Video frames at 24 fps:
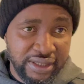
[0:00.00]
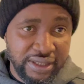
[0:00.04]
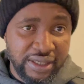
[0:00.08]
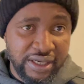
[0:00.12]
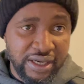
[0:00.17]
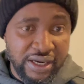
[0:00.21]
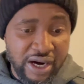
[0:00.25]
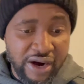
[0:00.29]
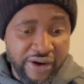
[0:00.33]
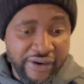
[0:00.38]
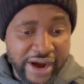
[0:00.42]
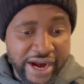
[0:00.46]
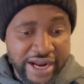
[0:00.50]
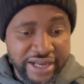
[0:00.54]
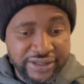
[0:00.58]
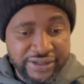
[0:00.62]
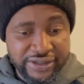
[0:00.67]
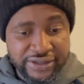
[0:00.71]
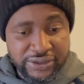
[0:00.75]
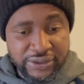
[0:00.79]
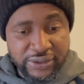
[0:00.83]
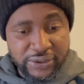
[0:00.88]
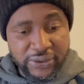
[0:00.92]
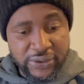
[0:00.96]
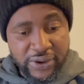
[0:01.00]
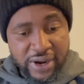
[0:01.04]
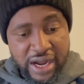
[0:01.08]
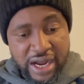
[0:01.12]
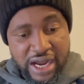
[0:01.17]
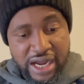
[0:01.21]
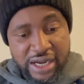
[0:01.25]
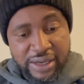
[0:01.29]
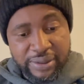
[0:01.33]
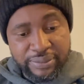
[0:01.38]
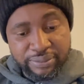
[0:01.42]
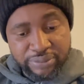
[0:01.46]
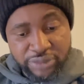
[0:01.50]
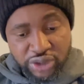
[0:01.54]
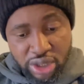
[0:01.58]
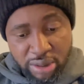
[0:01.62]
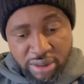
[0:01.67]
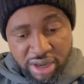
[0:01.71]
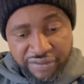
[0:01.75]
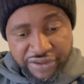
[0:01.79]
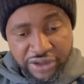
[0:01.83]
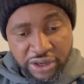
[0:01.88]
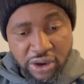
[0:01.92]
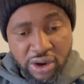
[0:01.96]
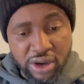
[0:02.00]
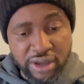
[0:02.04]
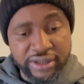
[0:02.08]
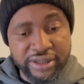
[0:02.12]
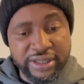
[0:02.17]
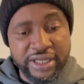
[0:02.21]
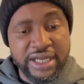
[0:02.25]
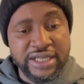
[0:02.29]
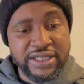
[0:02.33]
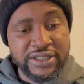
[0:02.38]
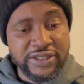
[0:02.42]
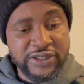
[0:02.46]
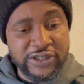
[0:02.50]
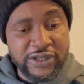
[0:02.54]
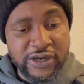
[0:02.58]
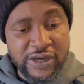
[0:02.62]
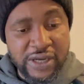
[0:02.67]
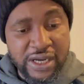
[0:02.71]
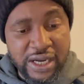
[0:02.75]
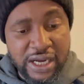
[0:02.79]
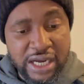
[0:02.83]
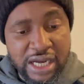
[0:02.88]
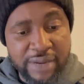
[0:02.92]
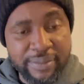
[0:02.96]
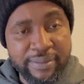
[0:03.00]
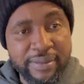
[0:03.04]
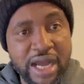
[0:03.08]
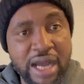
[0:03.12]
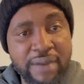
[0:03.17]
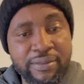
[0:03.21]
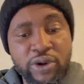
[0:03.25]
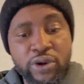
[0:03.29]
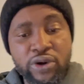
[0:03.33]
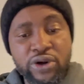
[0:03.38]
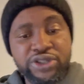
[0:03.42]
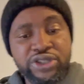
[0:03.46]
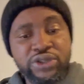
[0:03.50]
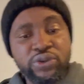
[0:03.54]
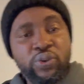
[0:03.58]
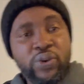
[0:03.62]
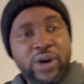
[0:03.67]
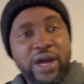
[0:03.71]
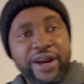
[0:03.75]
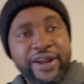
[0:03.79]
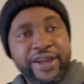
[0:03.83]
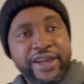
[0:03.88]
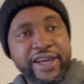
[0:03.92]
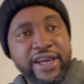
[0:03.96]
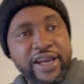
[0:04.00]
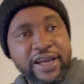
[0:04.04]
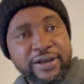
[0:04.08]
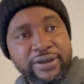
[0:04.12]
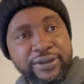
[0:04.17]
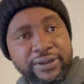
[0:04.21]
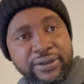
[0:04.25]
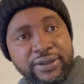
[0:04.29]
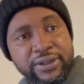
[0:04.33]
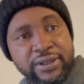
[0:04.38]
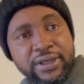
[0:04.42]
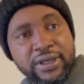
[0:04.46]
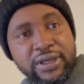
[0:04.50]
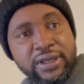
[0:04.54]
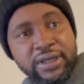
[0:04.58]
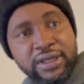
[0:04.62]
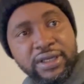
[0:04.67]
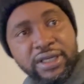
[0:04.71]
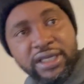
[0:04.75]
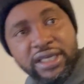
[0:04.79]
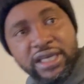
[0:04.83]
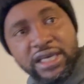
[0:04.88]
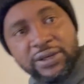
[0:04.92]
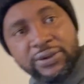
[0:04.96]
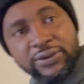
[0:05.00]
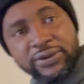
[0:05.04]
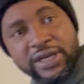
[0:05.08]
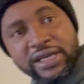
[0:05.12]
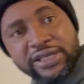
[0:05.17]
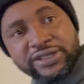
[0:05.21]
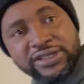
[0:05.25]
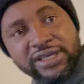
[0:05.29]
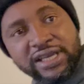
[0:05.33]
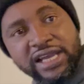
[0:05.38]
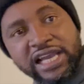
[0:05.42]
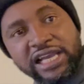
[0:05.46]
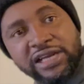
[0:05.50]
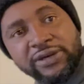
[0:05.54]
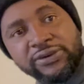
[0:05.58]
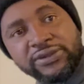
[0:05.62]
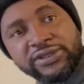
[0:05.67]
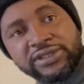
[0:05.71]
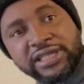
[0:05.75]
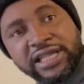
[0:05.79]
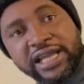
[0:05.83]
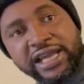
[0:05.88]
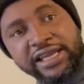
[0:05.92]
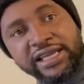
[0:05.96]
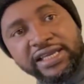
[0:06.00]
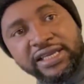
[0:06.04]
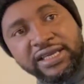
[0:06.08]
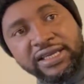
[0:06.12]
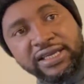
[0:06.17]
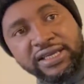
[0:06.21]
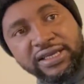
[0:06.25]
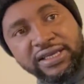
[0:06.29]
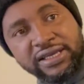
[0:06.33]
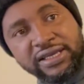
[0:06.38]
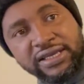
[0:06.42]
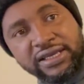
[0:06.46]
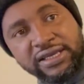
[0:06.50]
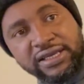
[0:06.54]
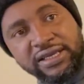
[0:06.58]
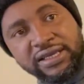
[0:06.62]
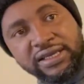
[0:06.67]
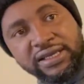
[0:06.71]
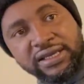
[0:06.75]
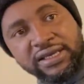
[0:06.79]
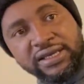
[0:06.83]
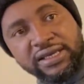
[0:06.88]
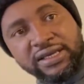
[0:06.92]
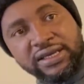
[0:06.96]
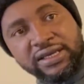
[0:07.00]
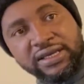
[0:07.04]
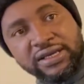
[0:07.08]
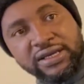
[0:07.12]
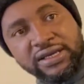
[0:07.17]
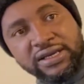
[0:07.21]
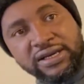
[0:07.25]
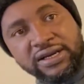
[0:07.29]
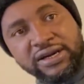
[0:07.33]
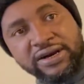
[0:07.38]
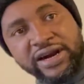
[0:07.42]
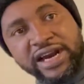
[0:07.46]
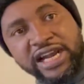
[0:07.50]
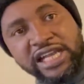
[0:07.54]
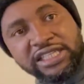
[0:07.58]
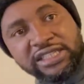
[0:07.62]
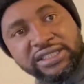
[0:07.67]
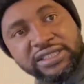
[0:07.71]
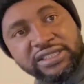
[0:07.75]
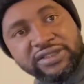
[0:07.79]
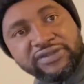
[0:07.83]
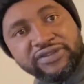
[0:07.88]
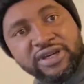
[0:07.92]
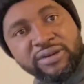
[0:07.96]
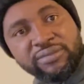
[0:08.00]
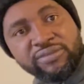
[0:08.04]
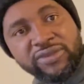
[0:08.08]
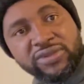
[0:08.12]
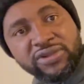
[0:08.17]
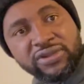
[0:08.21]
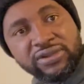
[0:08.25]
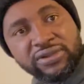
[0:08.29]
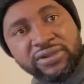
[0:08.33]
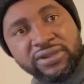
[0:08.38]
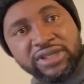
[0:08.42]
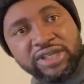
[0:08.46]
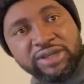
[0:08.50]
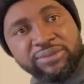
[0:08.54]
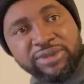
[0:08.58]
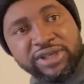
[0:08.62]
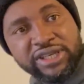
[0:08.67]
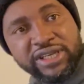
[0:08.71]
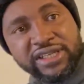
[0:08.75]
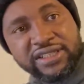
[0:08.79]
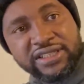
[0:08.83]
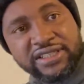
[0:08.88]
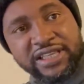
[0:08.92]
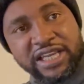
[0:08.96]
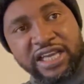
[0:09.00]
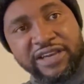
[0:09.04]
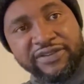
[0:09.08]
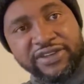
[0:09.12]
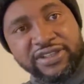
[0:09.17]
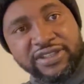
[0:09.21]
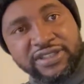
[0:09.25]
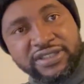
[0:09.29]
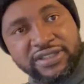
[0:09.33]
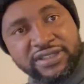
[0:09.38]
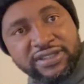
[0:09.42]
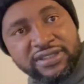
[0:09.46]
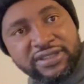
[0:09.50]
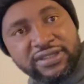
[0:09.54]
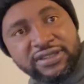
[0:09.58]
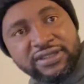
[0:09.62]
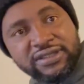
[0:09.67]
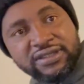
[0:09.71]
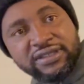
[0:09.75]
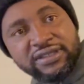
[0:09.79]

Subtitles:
All right. So some of the contents, I'm holding one here. You can look at, see how it looks like. All right, from the DBS service.